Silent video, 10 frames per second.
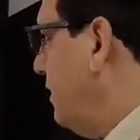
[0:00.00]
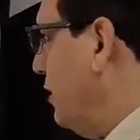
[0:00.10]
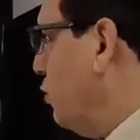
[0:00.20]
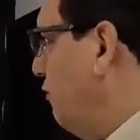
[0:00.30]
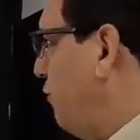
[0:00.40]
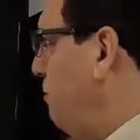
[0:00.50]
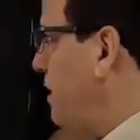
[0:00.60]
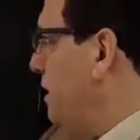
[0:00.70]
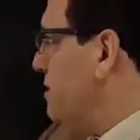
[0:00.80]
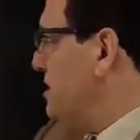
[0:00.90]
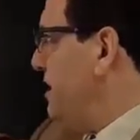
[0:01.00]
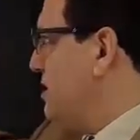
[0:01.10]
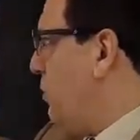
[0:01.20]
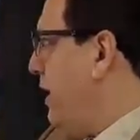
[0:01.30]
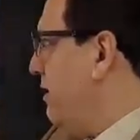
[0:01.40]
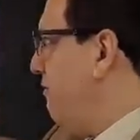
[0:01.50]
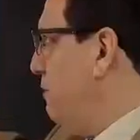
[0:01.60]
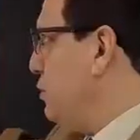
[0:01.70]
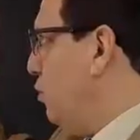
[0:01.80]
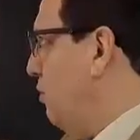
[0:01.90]
Then go from here, snare the wire,
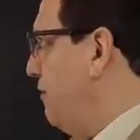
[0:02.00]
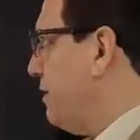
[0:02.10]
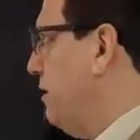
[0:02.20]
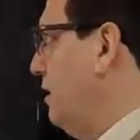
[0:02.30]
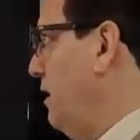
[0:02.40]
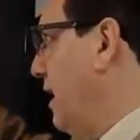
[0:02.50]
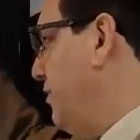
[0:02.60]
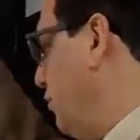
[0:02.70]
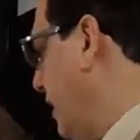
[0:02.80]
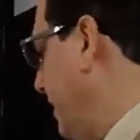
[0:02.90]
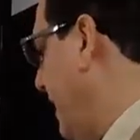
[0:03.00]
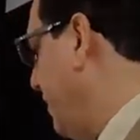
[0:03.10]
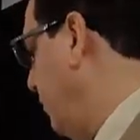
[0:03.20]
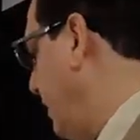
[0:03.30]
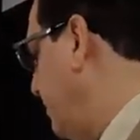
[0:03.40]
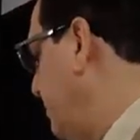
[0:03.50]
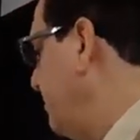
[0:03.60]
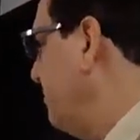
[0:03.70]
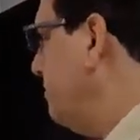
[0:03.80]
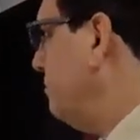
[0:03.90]
flip it over, and you can cannulate.
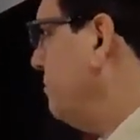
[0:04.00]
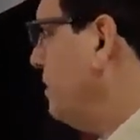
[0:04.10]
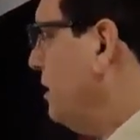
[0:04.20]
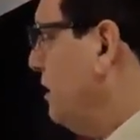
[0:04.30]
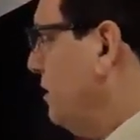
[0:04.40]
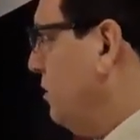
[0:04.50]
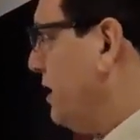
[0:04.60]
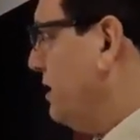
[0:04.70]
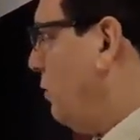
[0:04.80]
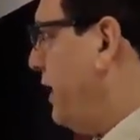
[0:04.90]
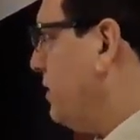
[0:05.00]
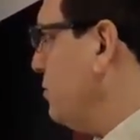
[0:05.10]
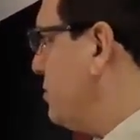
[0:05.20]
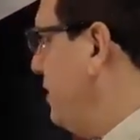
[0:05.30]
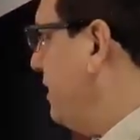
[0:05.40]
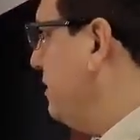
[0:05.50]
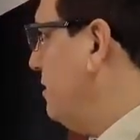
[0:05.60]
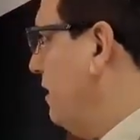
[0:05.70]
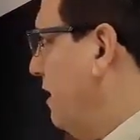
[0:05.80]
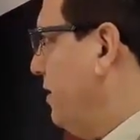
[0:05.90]
You get the wire, you snare it,
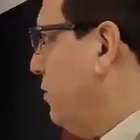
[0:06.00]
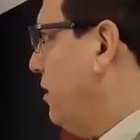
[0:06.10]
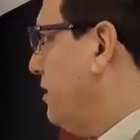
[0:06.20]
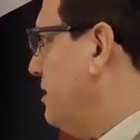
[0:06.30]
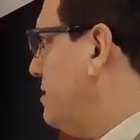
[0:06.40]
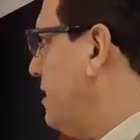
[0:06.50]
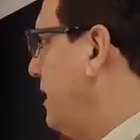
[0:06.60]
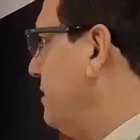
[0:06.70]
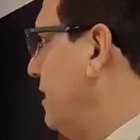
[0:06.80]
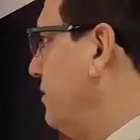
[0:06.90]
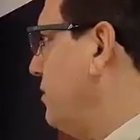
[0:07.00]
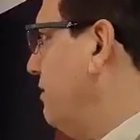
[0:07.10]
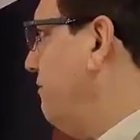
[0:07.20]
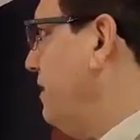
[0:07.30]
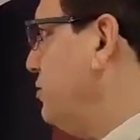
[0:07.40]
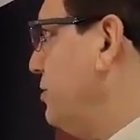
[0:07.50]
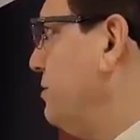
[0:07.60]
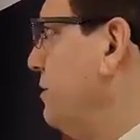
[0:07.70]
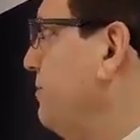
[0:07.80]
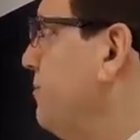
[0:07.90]
and then you are inside and you can finish it.
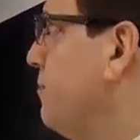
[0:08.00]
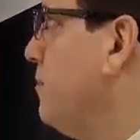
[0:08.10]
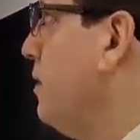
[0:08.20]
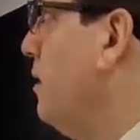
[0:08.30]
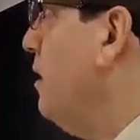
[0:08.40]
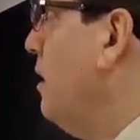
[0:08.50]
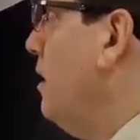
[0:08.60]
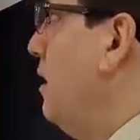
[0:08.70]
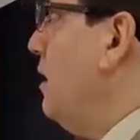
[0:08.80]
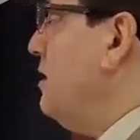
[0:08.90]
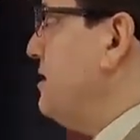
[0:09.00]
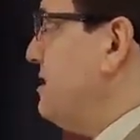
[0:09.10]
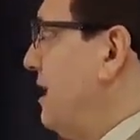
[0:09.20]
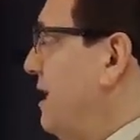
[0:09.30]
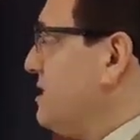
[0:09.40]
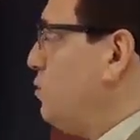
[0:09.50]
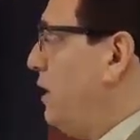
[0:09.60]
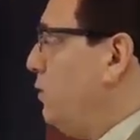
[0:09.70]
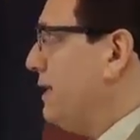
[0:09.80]
This is the last one.